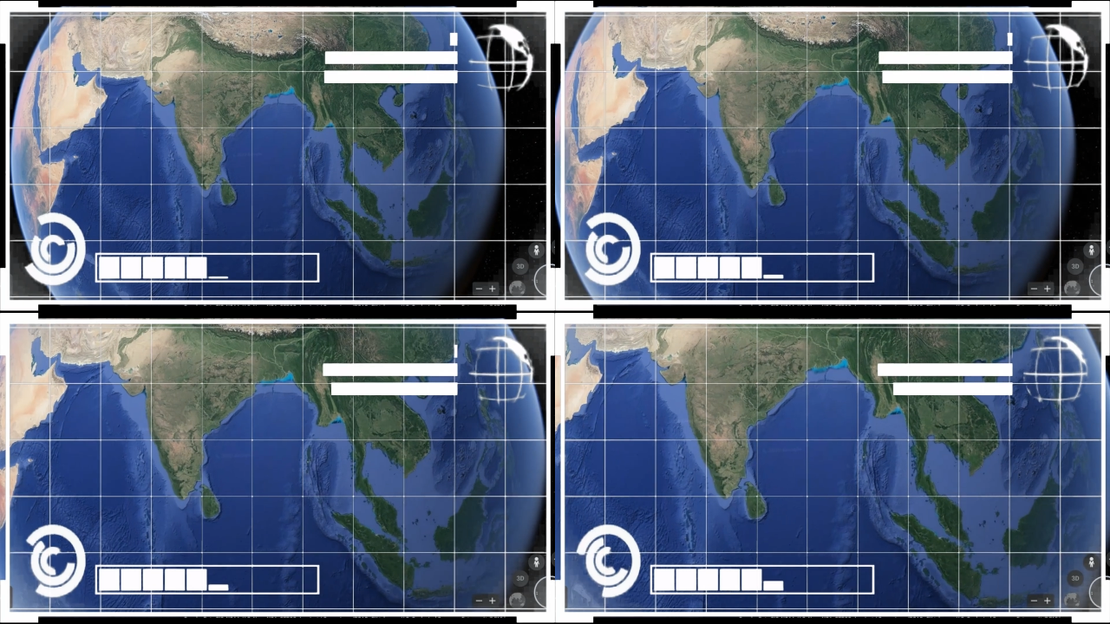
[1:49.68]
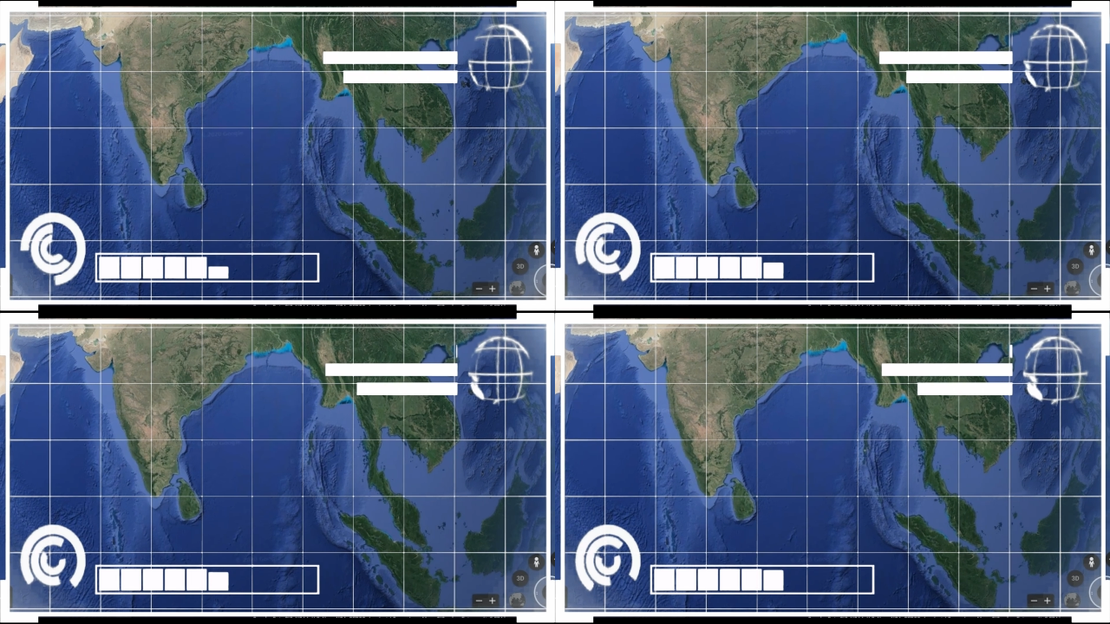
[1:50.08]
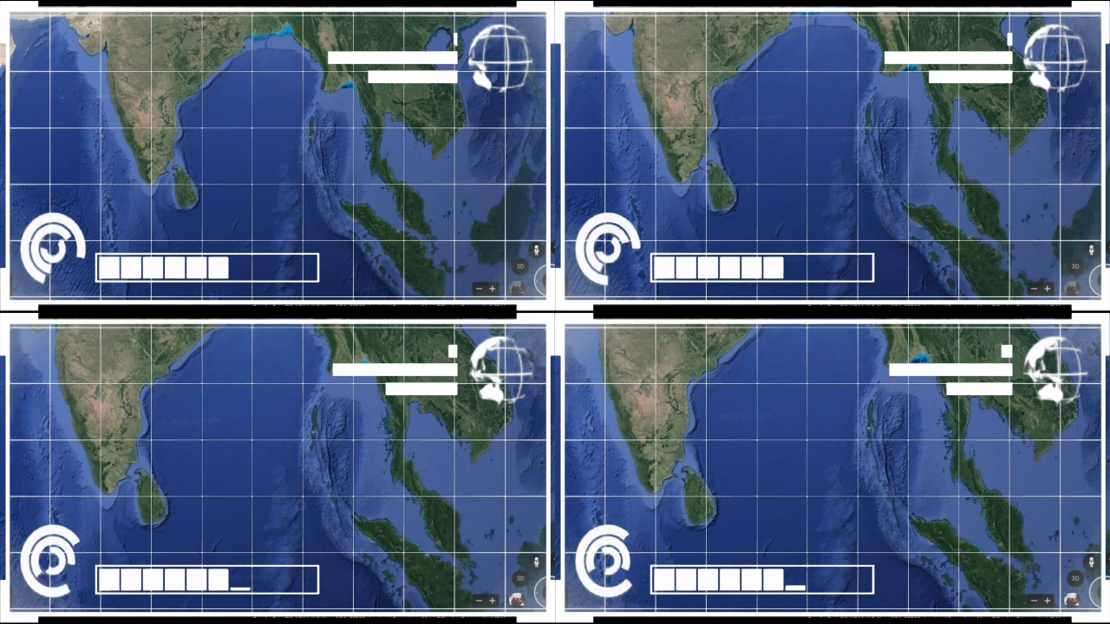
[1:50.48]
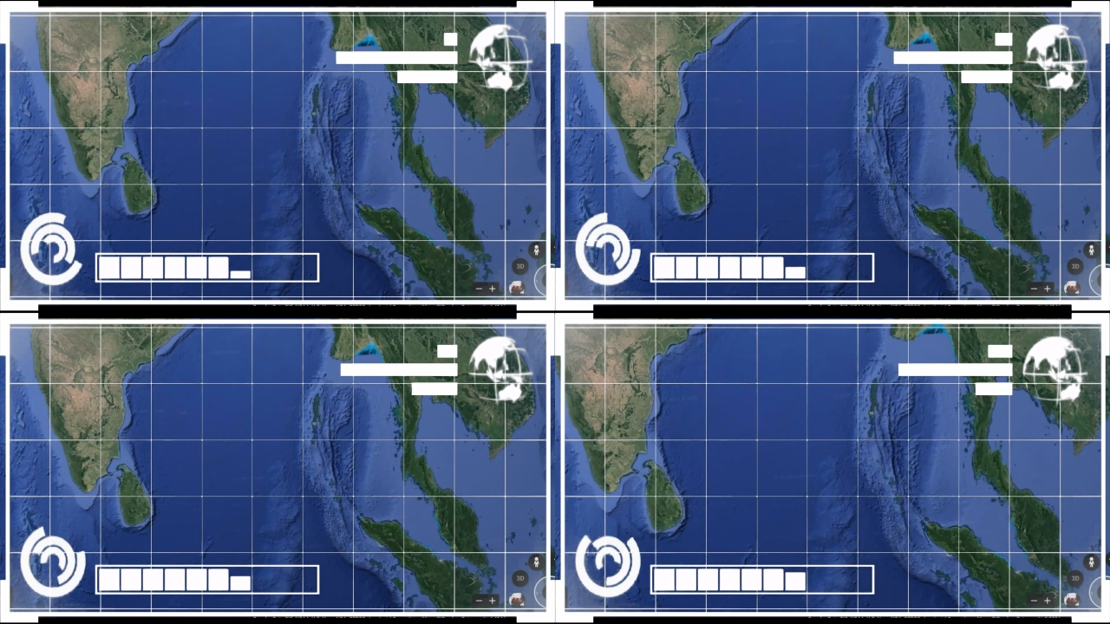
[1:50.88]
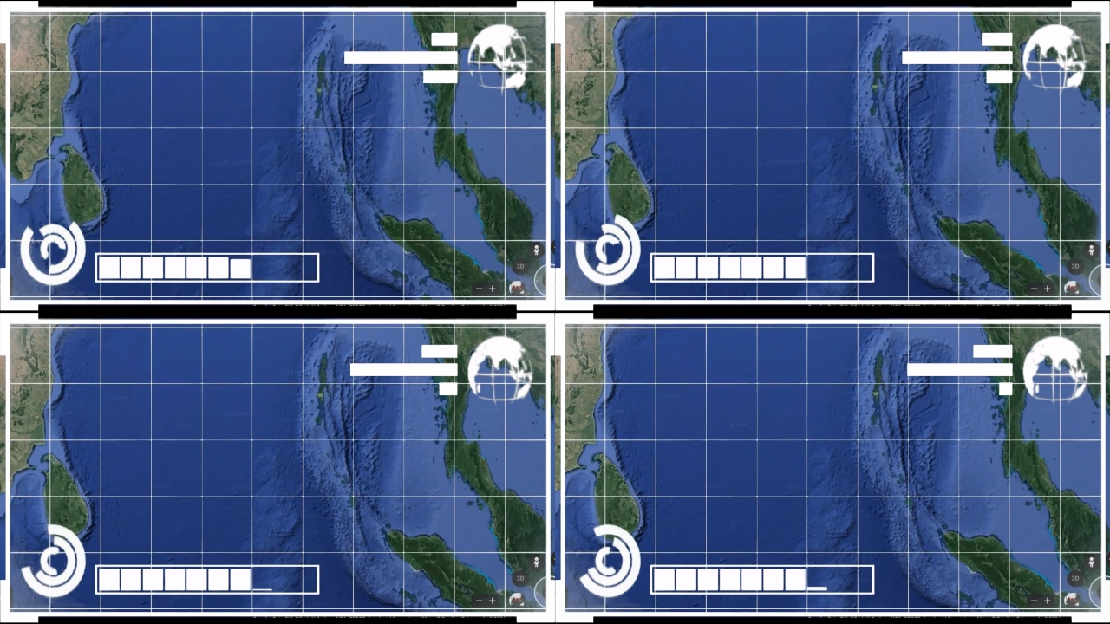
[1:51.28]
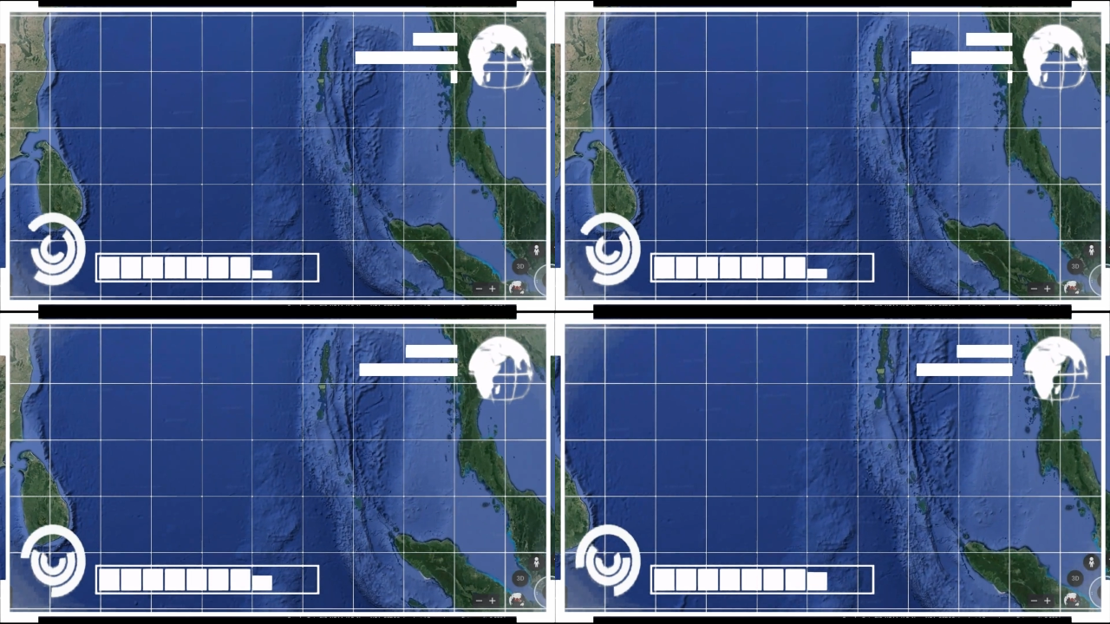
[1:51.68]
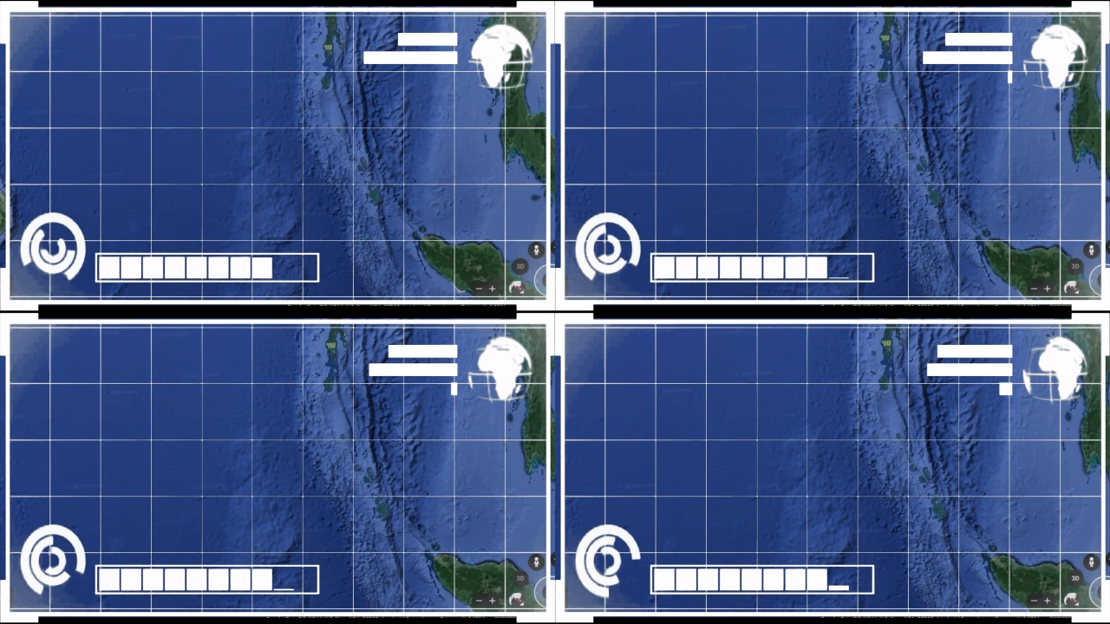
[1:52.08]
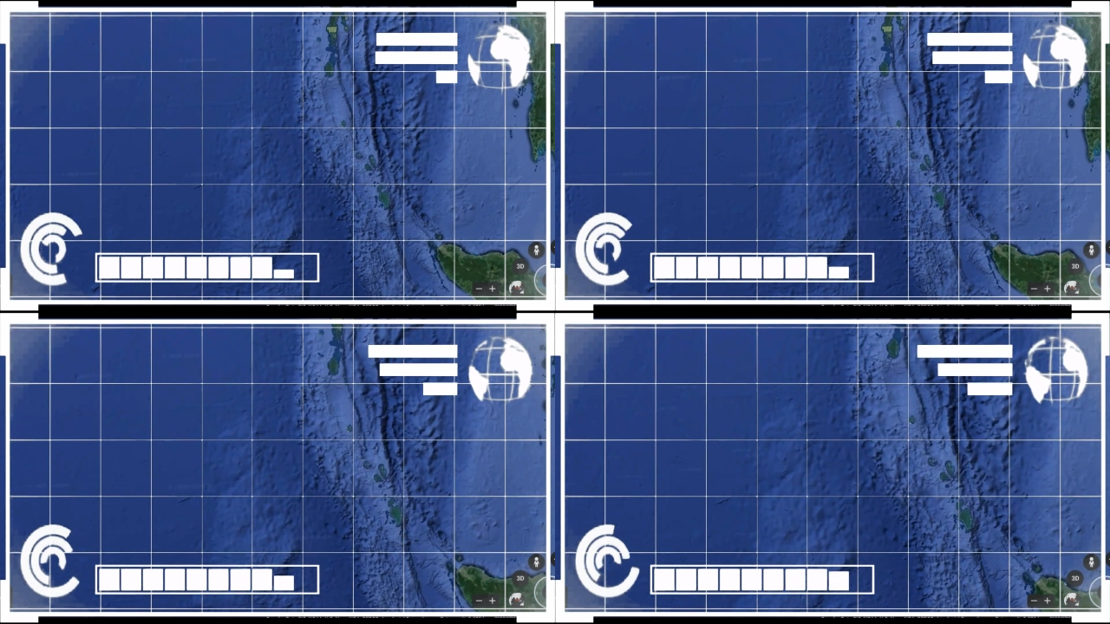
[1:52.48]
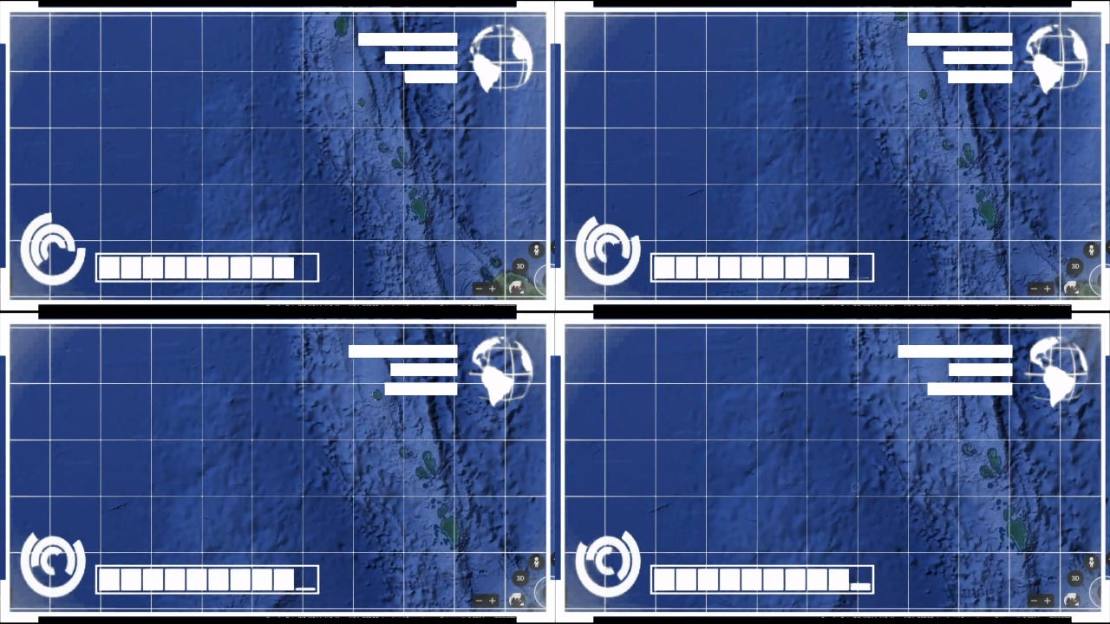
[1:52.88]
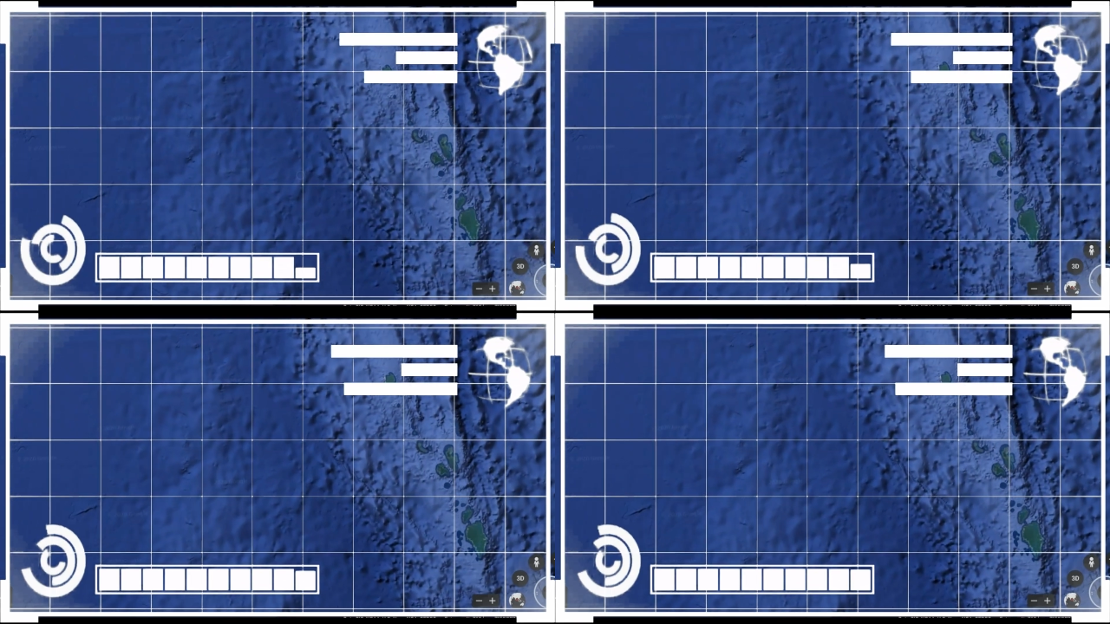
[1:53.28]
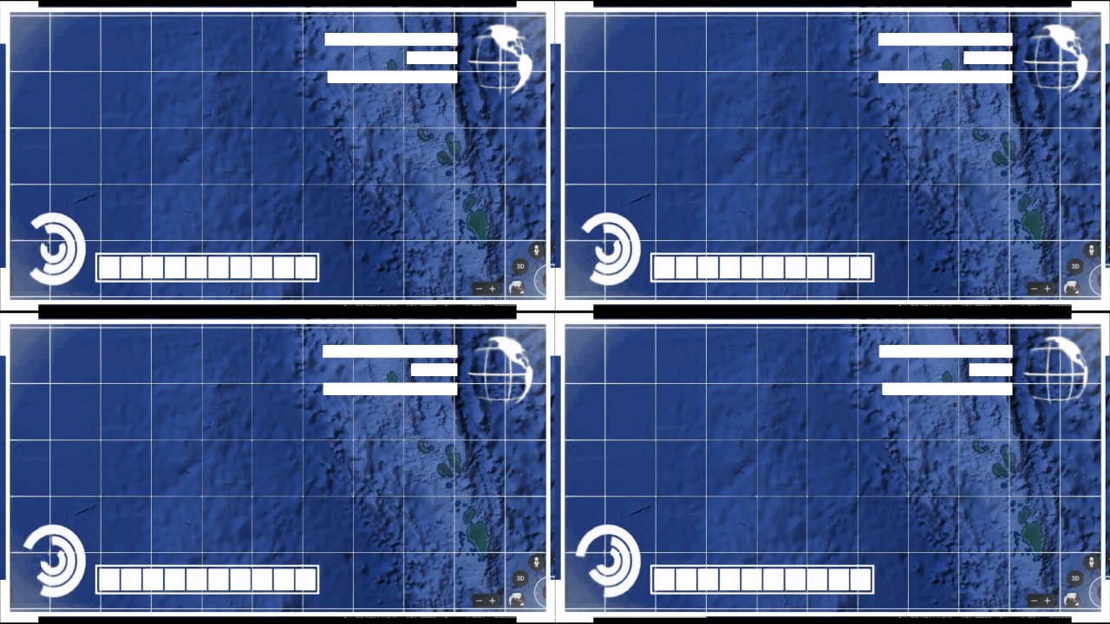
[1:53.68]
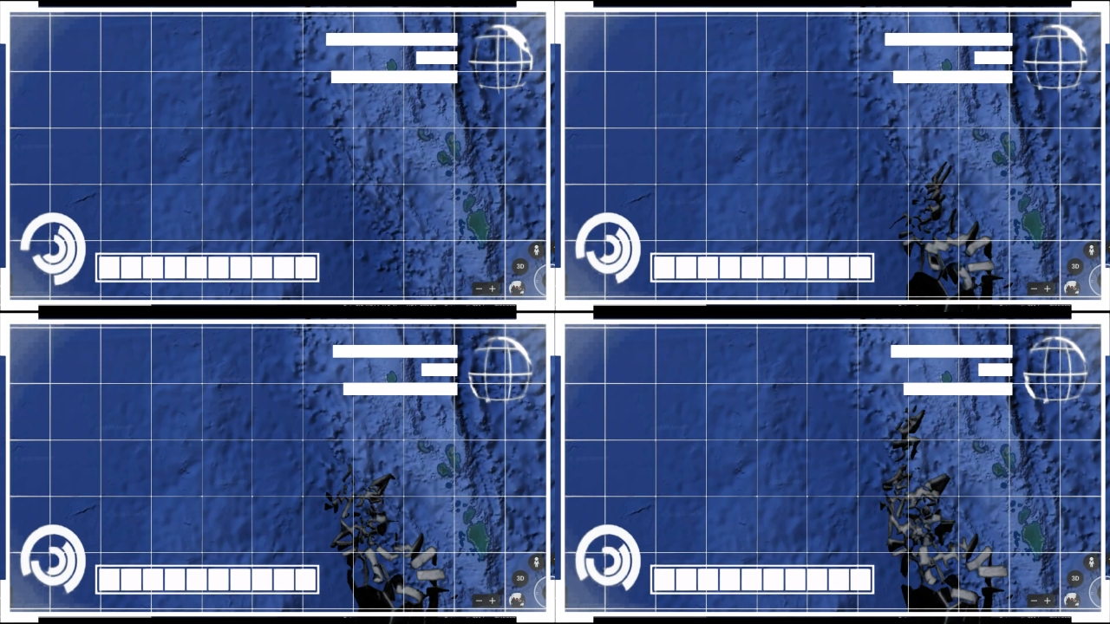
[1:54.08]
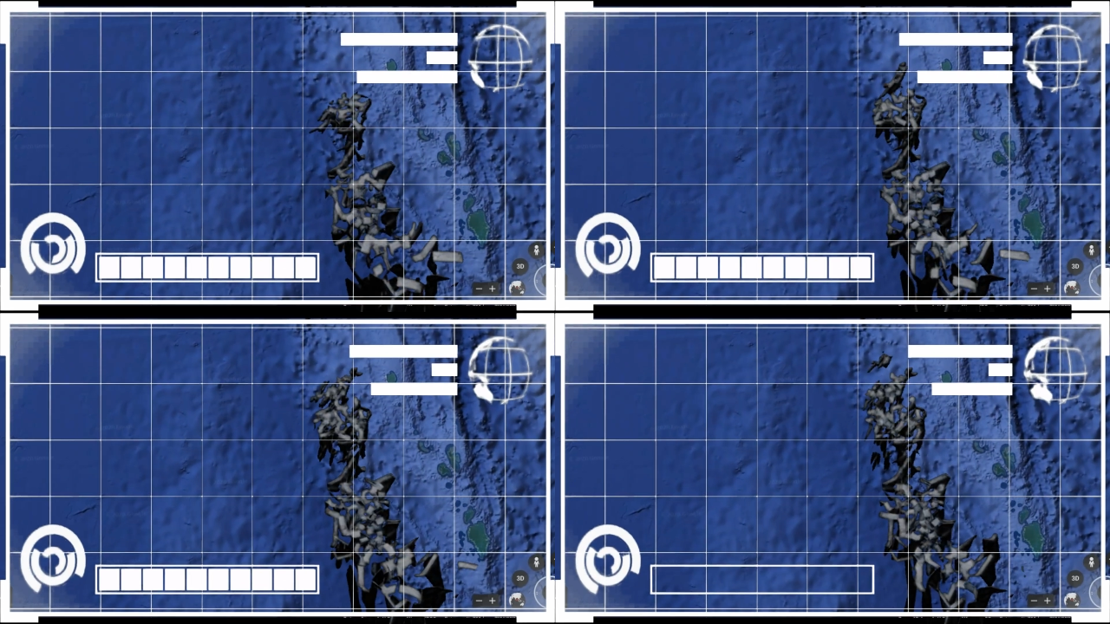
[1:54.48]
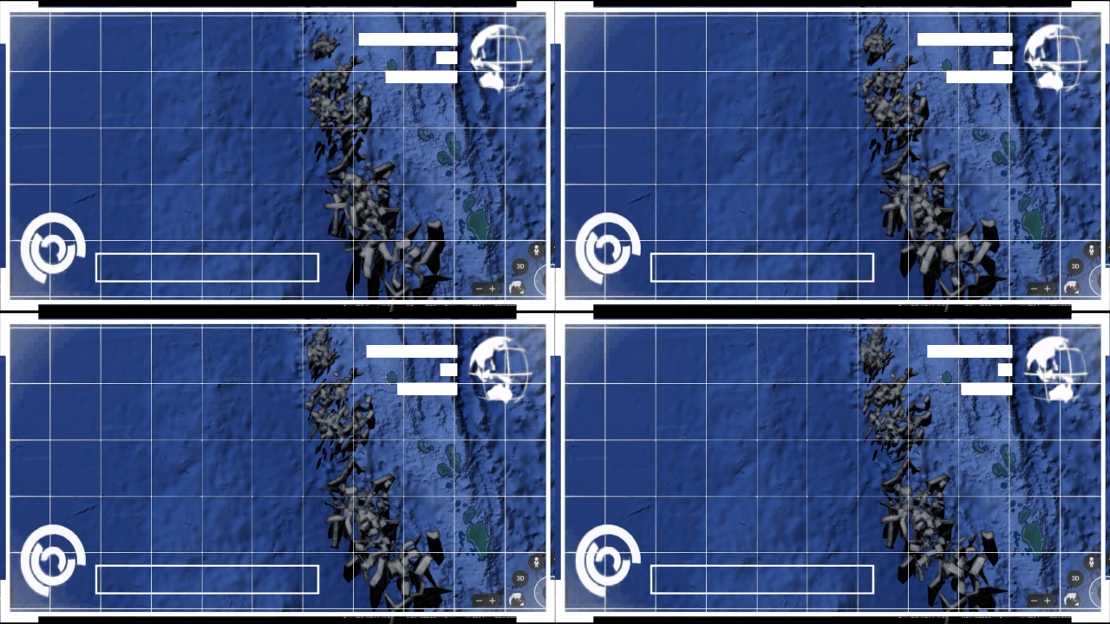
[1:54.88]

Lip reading: No face is visible, so there are no lips to read.